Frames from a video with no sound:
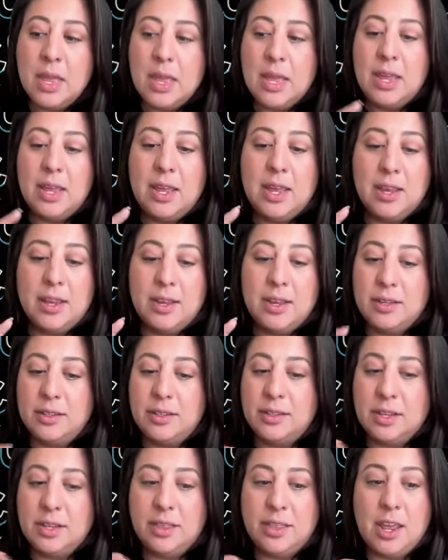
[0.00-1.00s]

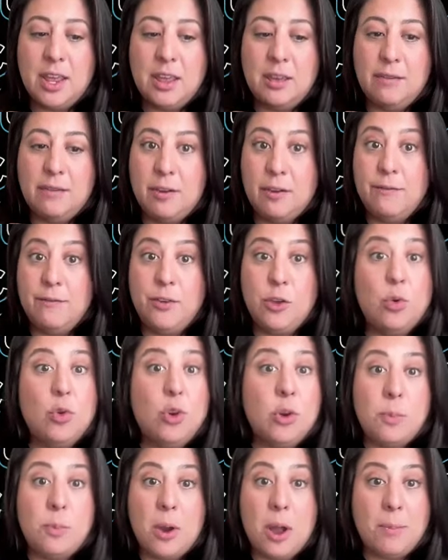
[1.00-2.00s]
is they've viewed
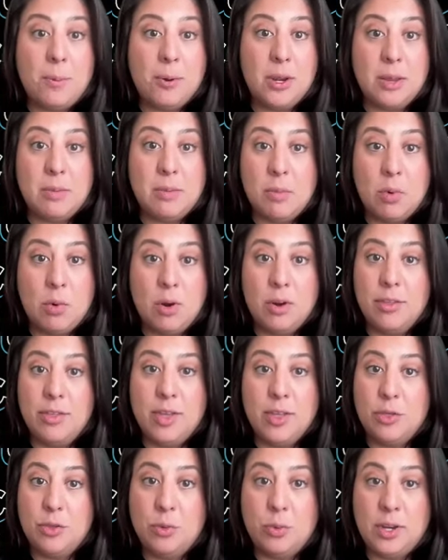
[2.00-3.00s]
a property more
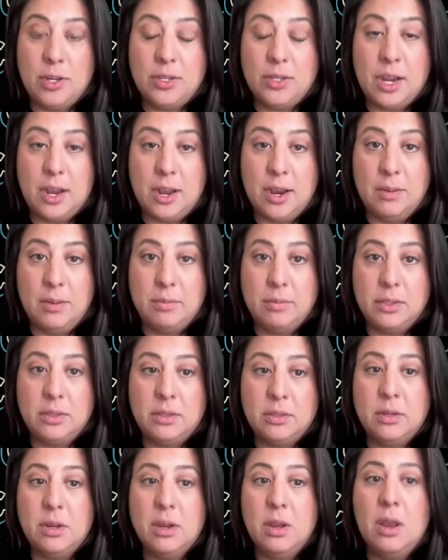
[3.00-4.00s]
than 3
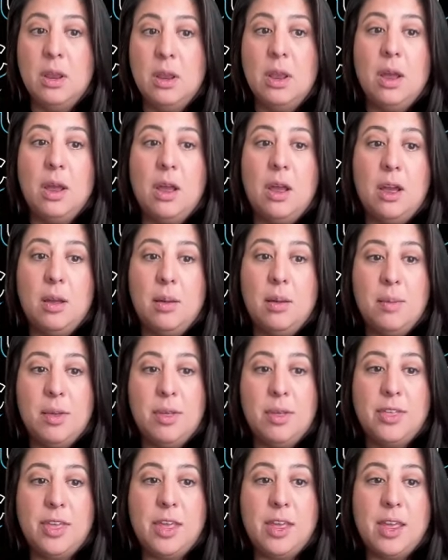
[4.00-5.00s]
times.
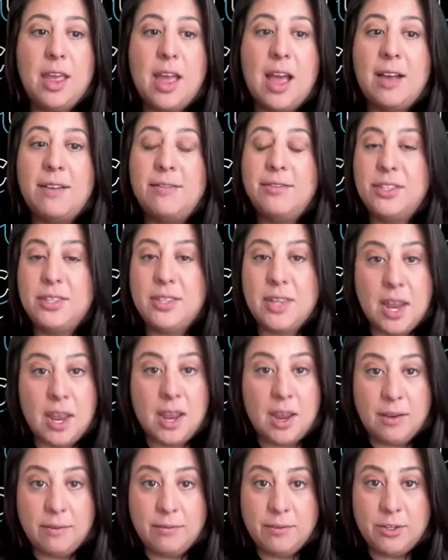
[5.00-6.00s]
They have
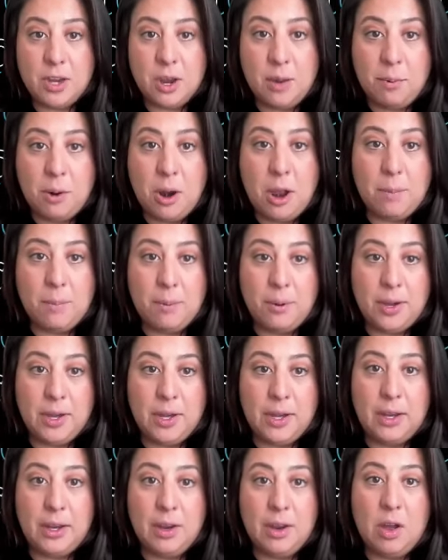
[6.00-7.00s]
saved a
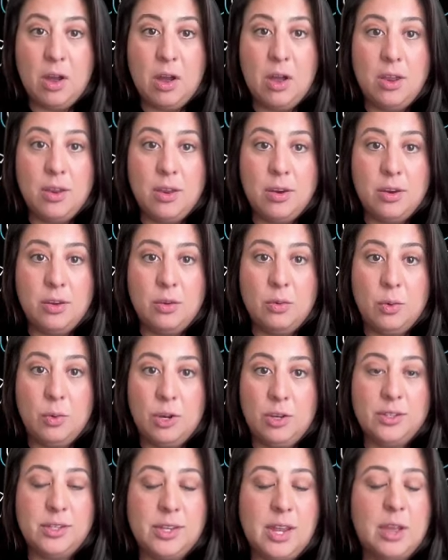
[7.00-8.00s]
property on
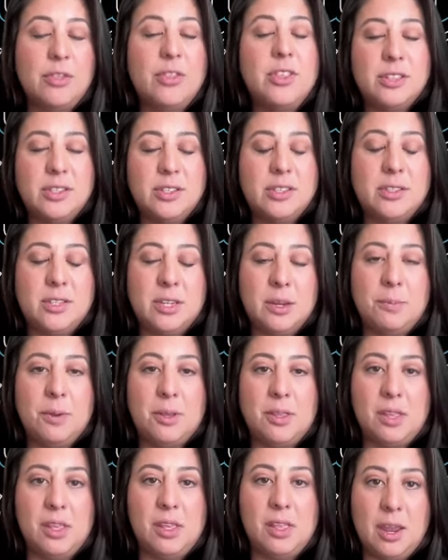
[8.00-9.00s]
Real Scout. And this is
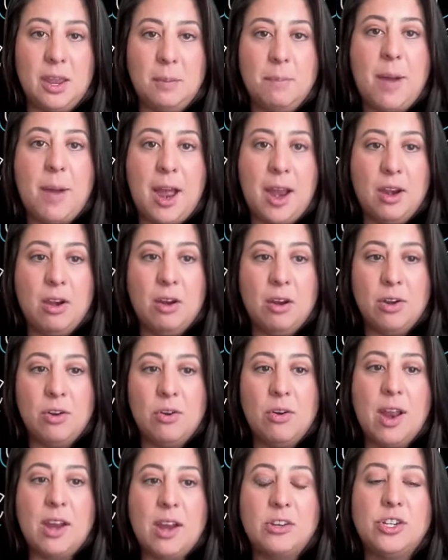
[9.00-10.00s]
typically like buyer
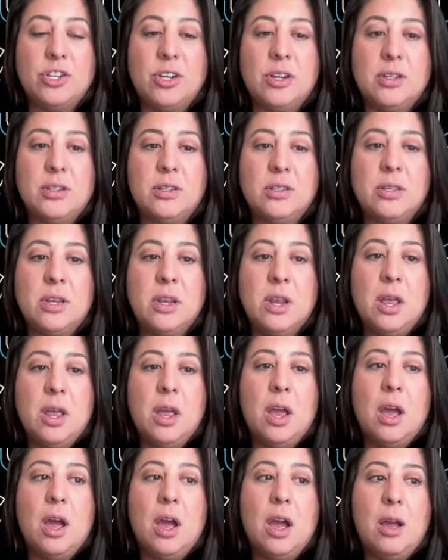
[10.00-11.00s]
interactions.
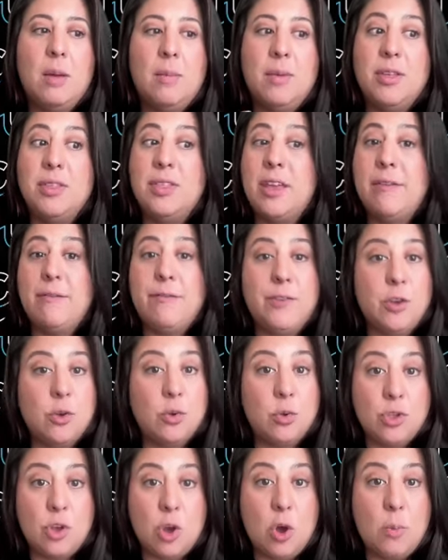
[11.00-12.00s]
They
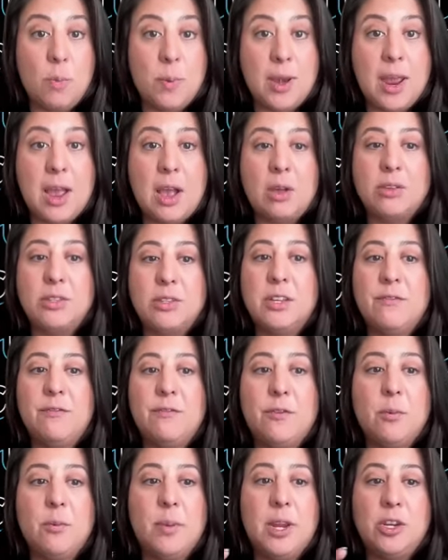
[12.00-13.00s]
viewed the open house
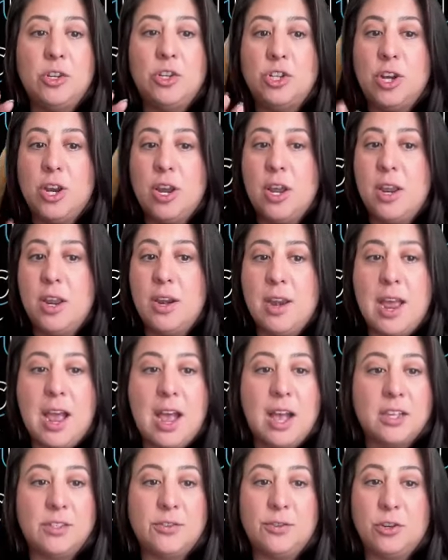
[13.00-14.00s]
information,
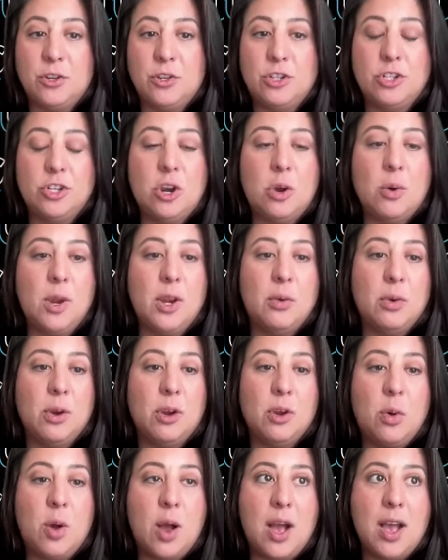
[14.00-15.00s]
asked for a showing
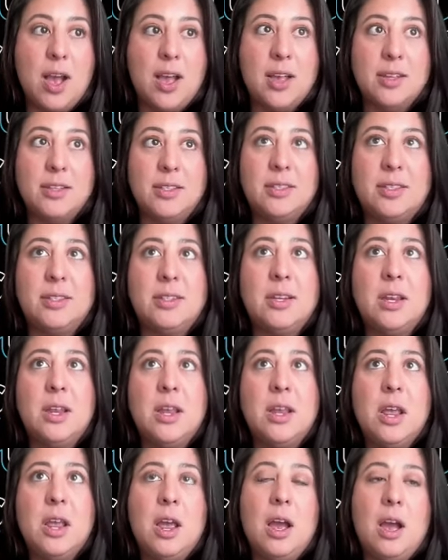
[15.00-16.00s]
request.
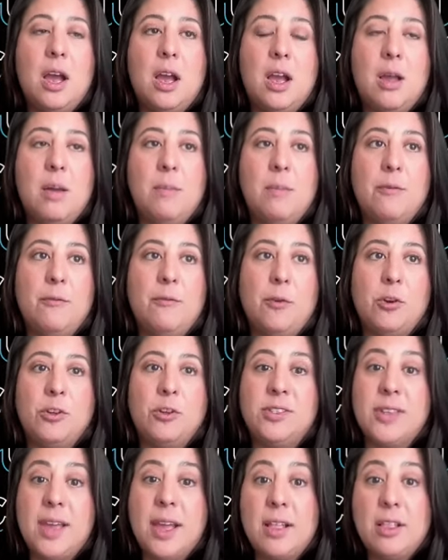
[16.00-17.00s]
For
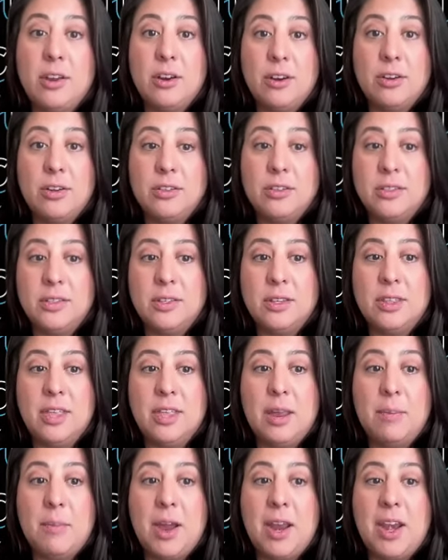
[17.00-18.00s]
sellers,
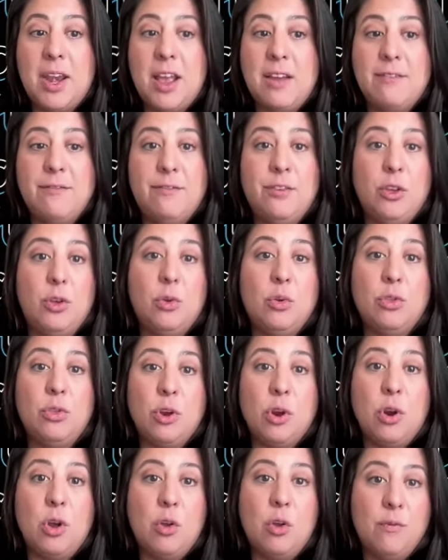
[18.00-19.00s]
they might have viewed
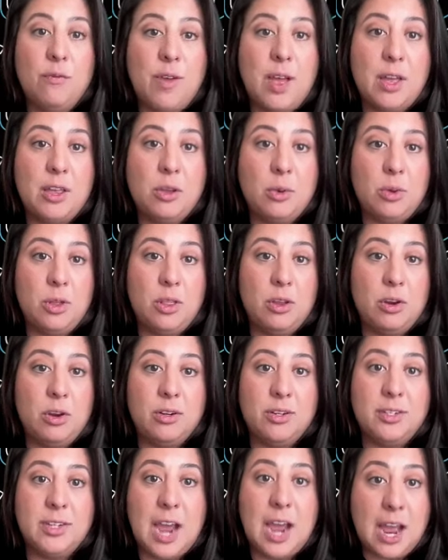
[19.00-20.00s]
their home value
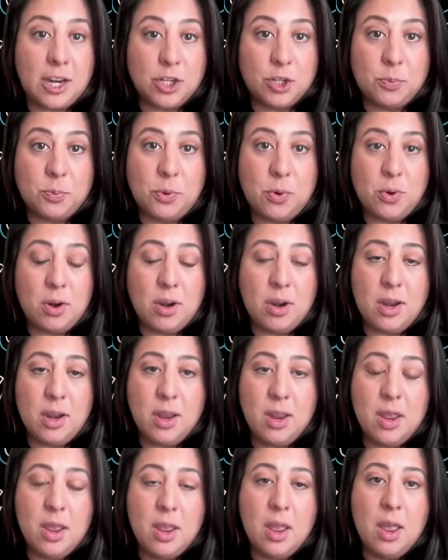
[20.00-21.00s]
alert dashboard.
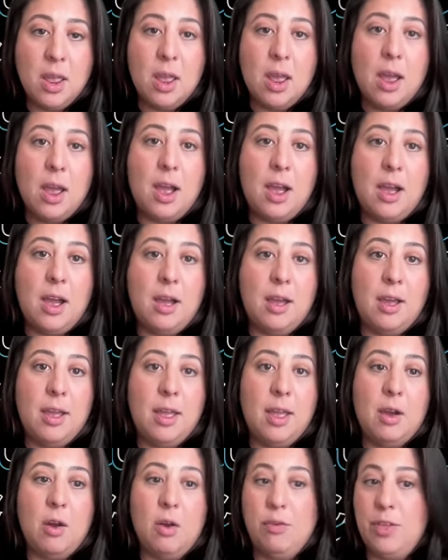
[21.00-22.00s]

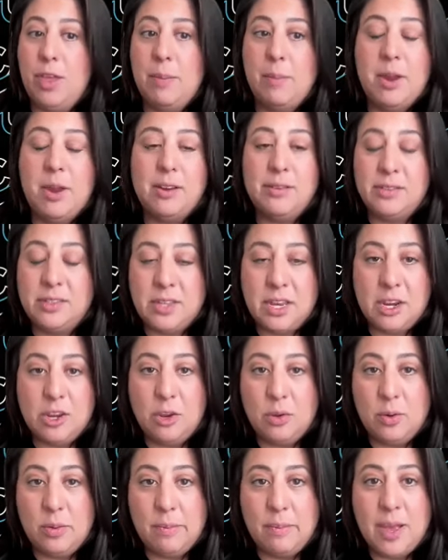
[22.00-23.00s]
They might have sent
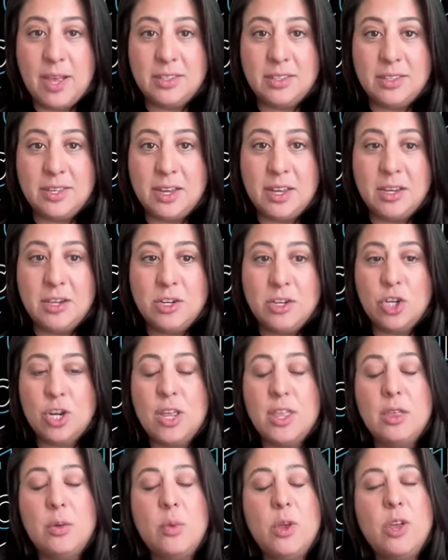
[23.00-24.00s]
you a message.
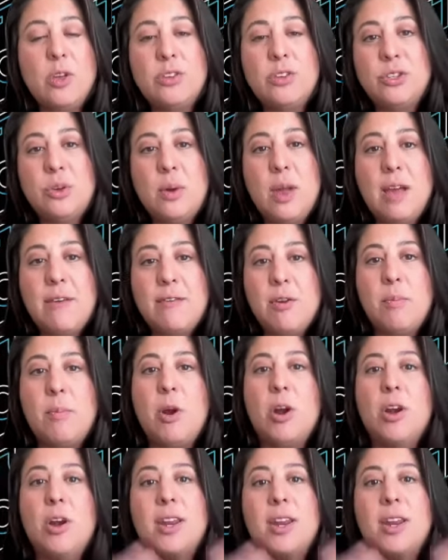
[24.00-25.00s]
And then we also have a
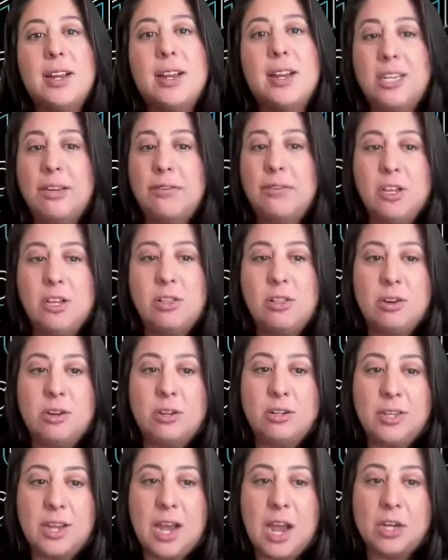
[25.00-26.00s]
market activity
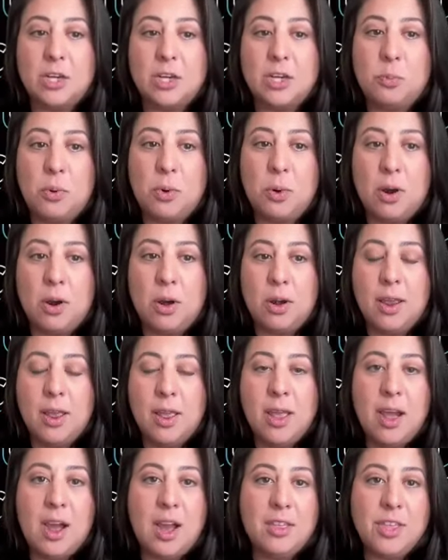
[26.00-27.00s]
alert dashboard.
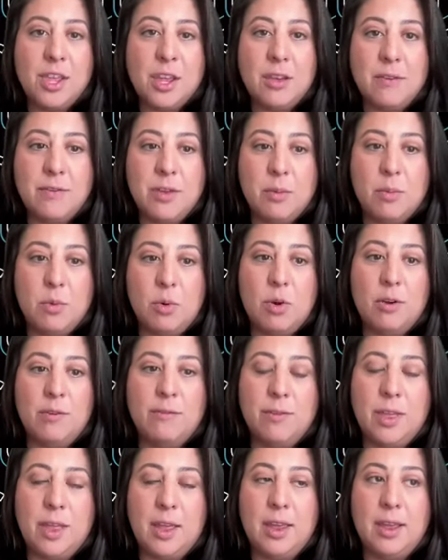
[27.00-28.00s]
I think of it more of
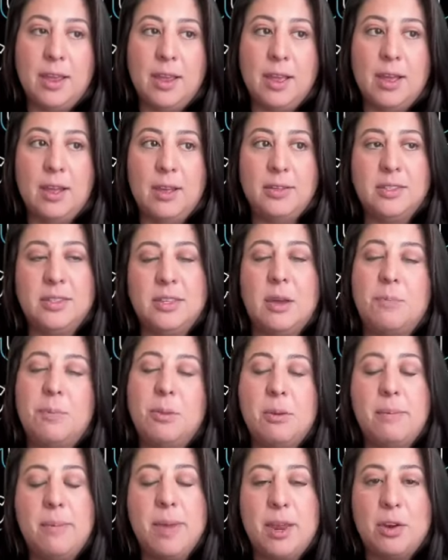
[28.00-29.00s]
like a
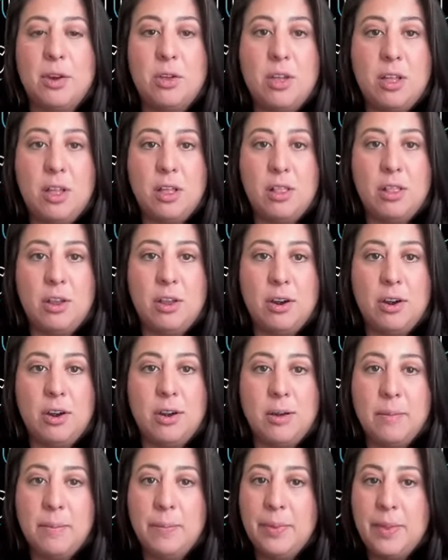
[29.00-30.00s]
supplemental alert.